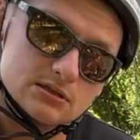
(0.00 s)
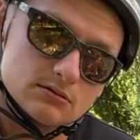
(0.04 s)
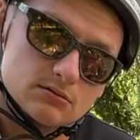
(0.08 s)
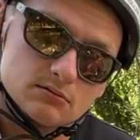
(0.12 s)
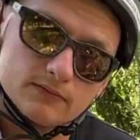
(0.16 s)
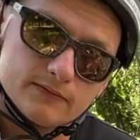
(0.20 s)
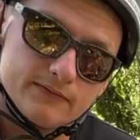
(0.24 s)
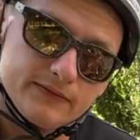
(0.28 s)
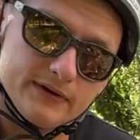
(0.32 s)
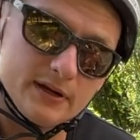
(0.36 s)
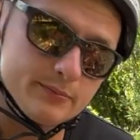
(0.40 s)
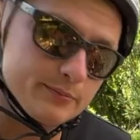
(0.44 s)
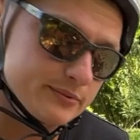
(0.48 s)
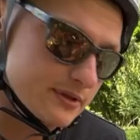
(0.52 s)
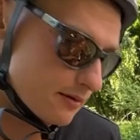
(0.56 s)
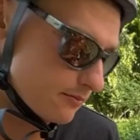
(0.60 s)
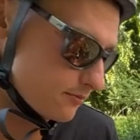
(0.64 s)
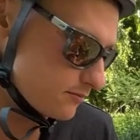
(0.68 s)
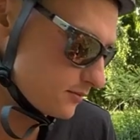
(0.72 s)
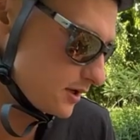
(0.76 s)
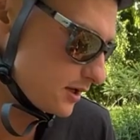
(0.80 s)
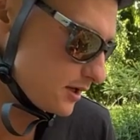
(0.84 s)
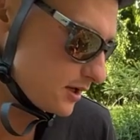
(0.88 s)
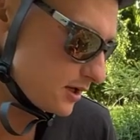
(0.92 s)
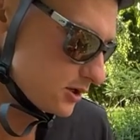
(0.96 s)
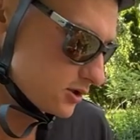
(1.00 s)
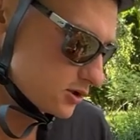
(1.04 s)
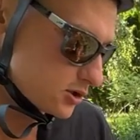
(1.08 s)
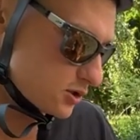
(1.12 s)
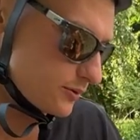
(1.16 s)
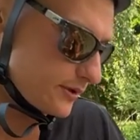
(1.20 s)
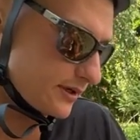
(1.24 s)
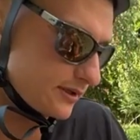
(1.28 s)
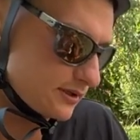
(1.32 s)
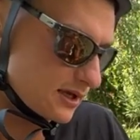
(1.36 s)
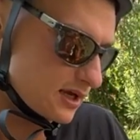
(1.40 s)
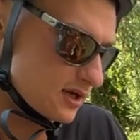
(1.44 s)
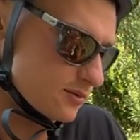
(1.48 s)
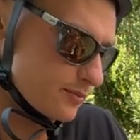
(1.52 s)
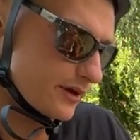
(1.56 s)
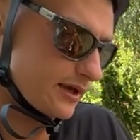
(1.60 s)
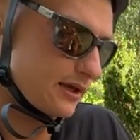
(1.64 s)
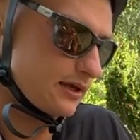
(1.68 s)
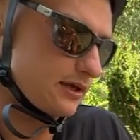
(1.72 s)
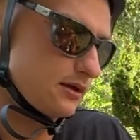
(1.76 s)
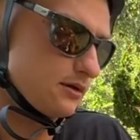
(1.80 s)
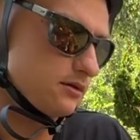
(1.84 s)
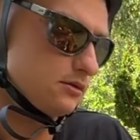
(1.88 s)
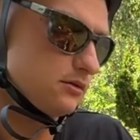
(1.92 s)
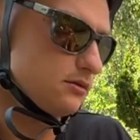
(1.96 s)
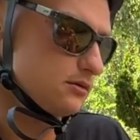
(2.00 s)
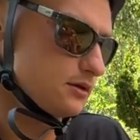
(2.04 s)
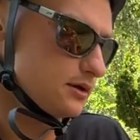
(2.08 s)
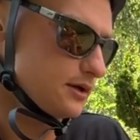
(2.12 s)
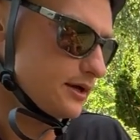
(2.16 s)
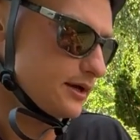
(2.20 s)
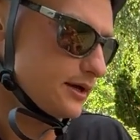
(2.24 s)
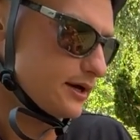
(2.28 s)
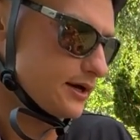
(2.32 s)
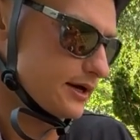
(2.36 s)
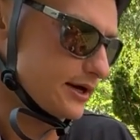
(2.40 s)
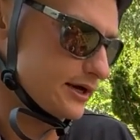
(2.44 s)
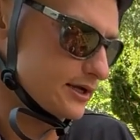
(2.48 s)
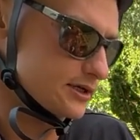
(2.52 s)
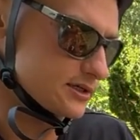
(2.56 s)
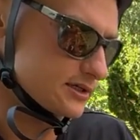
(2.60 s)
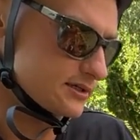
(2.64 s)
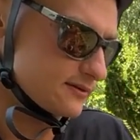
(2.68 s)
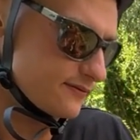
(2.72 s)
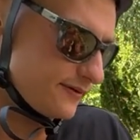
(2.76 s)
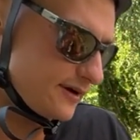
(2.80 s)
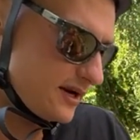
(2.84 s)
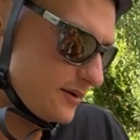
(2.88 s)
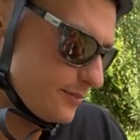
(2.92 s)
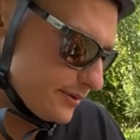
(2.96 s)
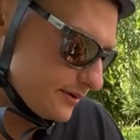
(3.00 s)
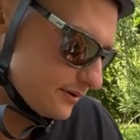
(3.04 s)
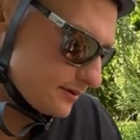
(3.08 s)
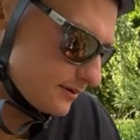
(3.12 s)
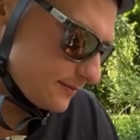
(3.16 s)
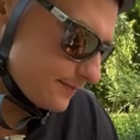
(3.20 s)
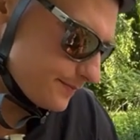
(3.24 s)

flip them. So I take my heel, I just flip it,